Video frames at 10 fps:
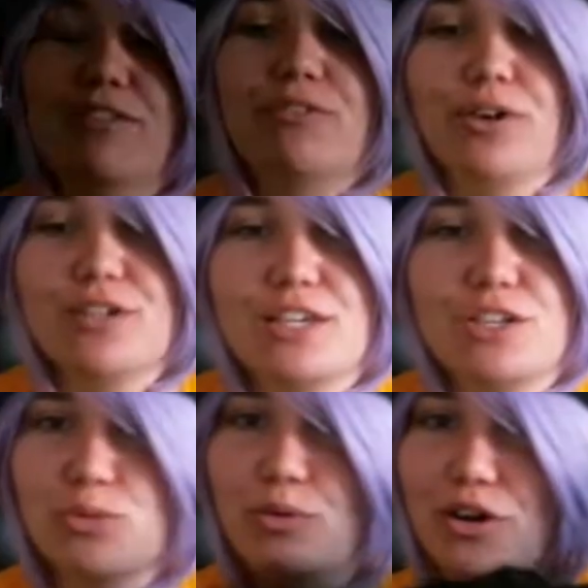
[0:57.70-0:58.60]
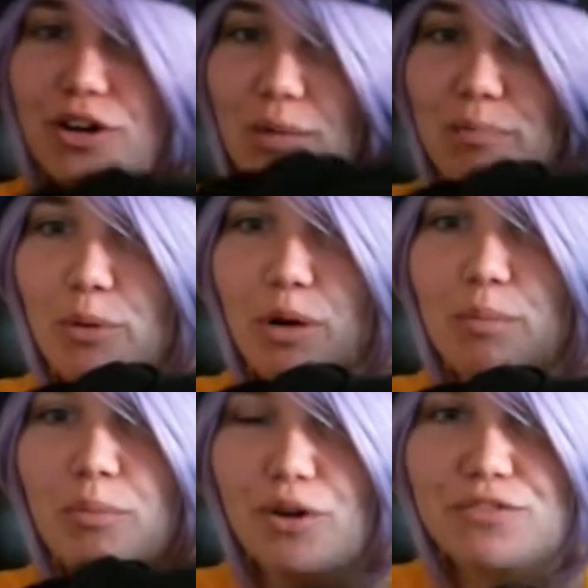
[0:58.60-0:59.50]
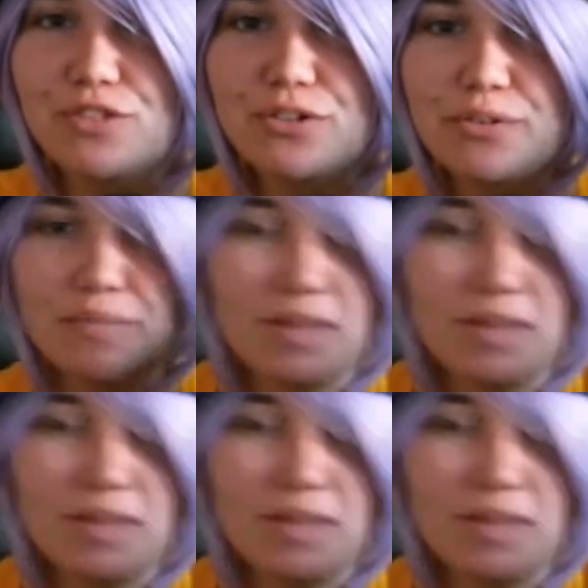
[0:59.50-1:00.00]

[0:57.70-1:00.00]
of course, I just wore a morph suit.